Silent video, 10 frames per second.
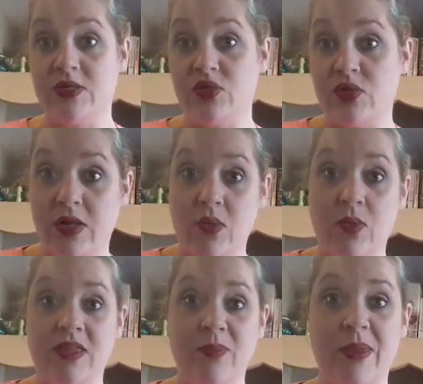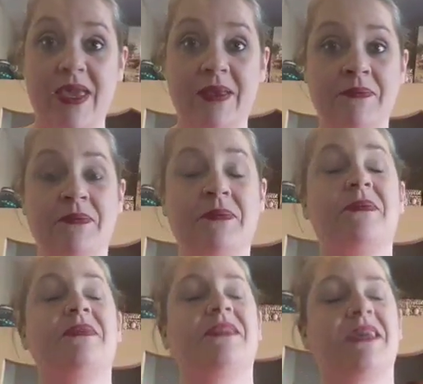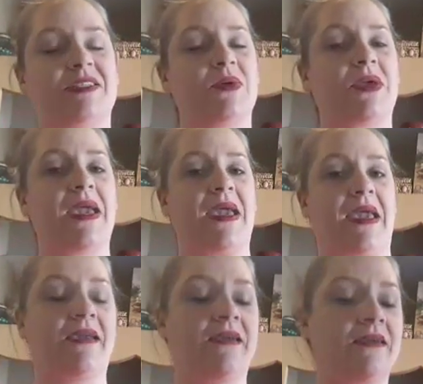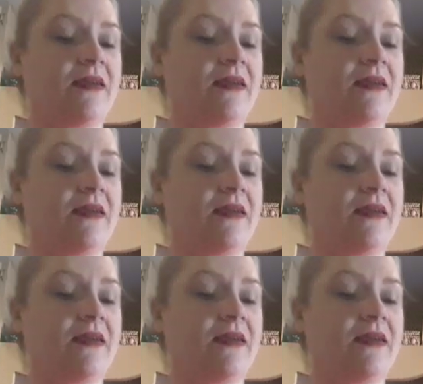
to struggle with me, that's okay.